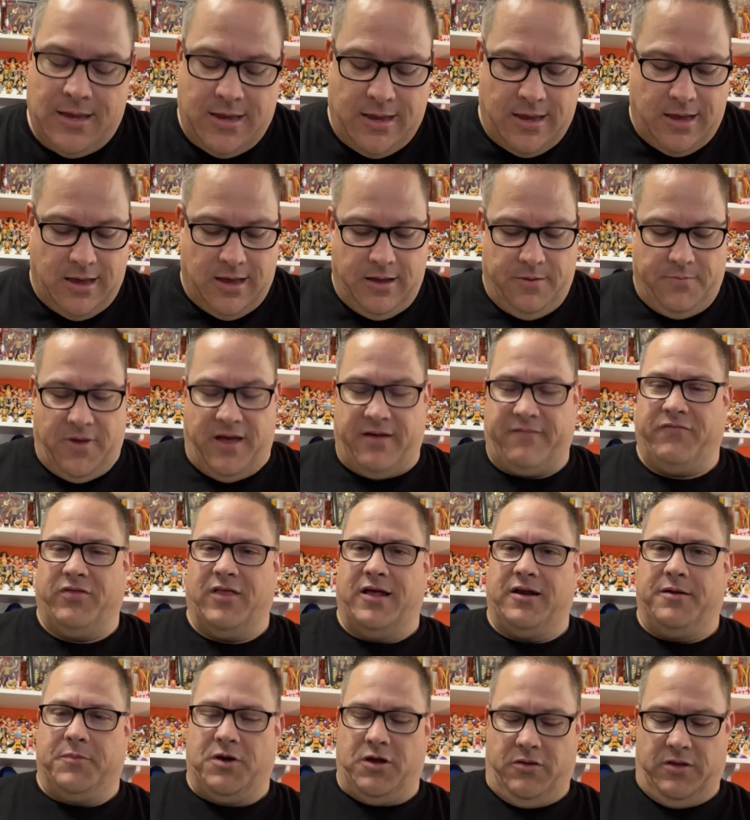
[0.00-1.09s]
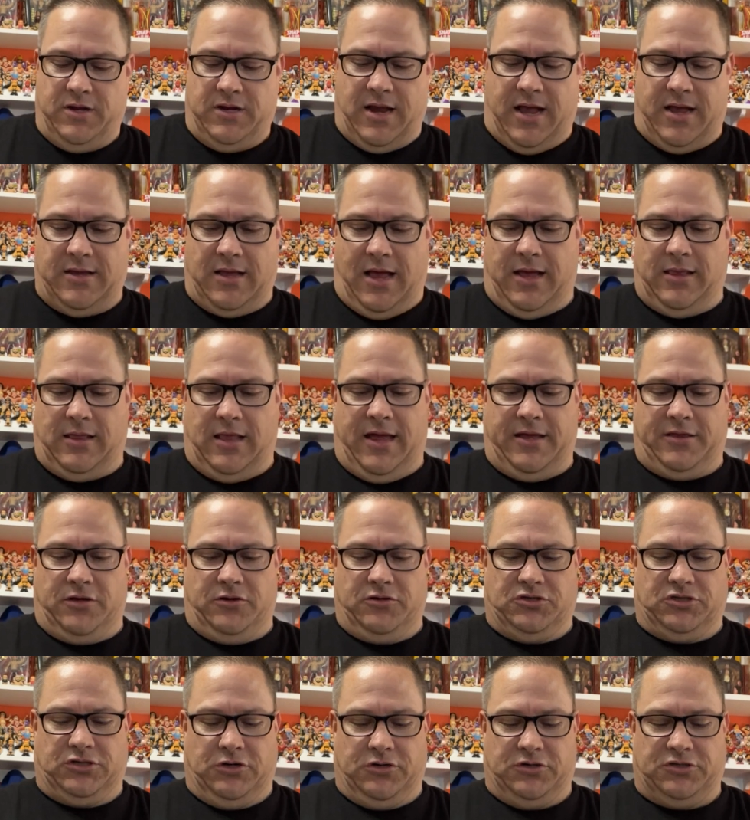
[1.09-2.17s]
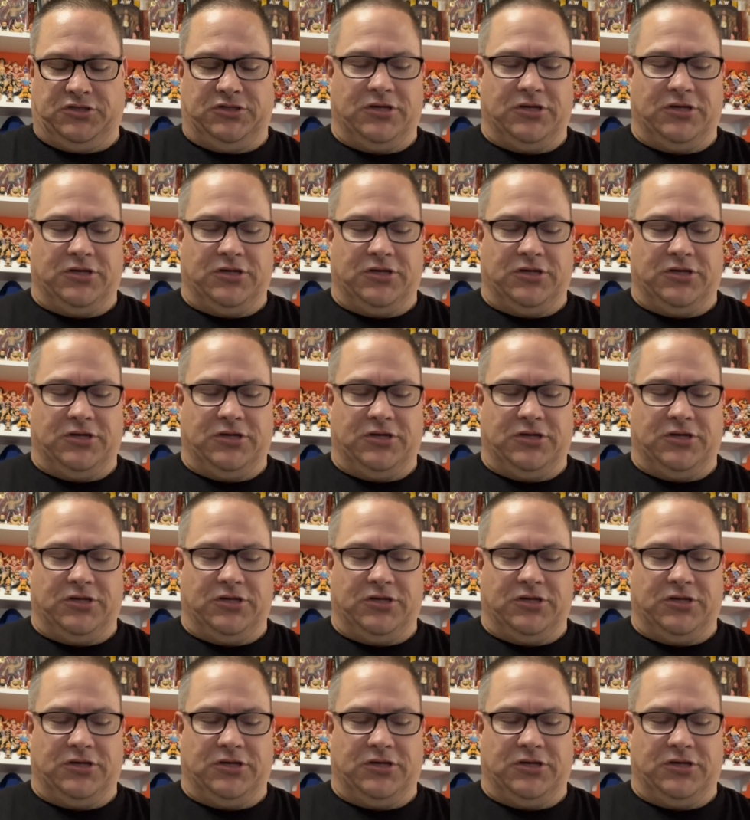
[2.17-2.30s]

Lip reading: I've let them know that I like those shirts.